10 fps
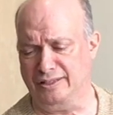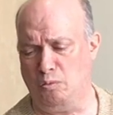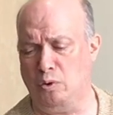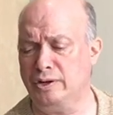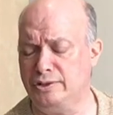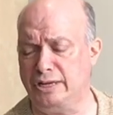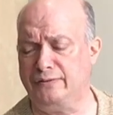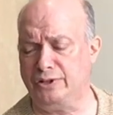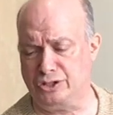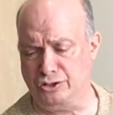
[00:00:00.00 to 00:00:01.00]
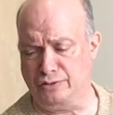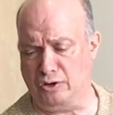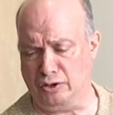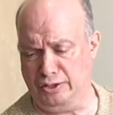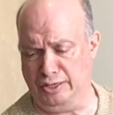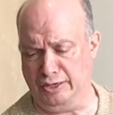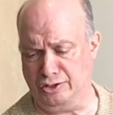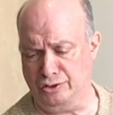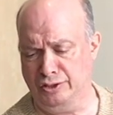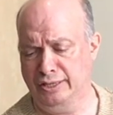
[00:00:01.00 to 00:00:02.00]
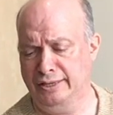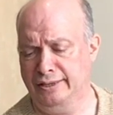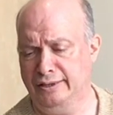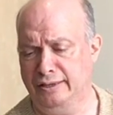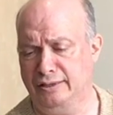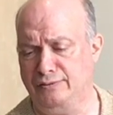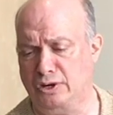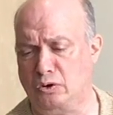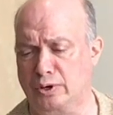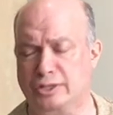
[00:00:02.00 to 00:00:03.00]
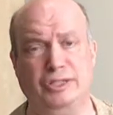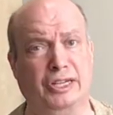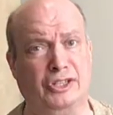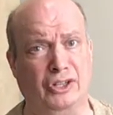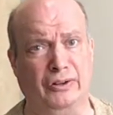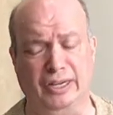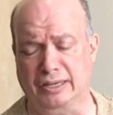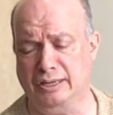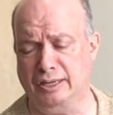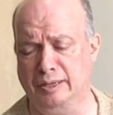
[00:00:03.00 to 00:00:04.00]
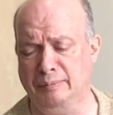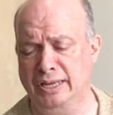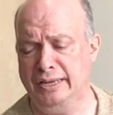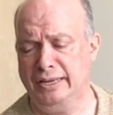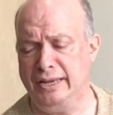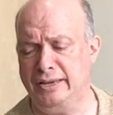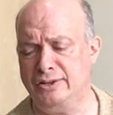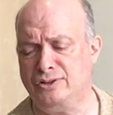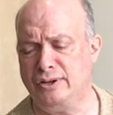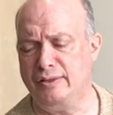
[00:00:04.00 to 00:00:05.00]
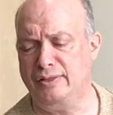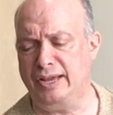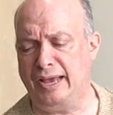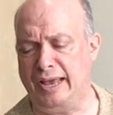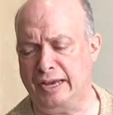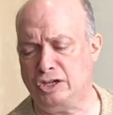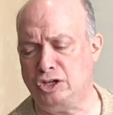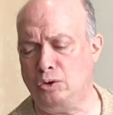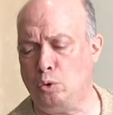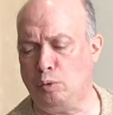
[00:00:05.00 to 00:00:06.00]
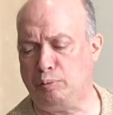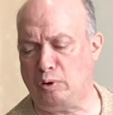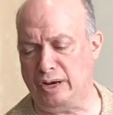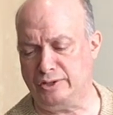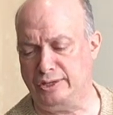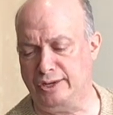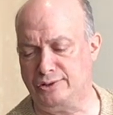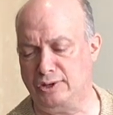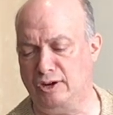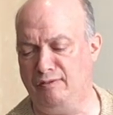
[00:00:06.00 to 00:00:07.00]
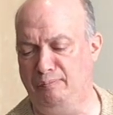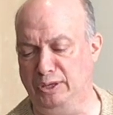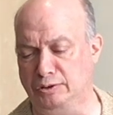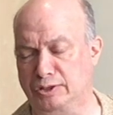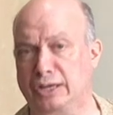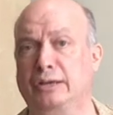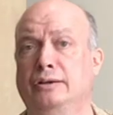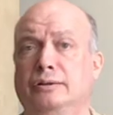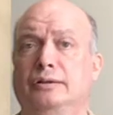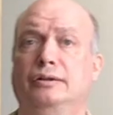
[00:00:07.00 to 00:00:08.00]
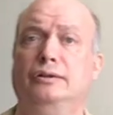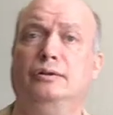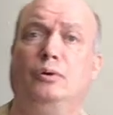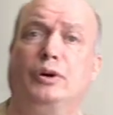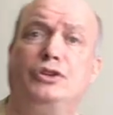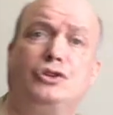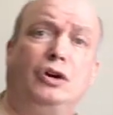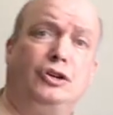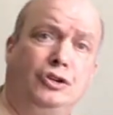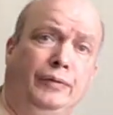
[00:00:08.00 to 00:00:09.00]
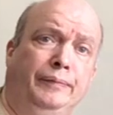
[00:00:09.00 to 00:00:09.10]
One of the definitions of architecture, according to dictionary.com, is the action or process of building or construction.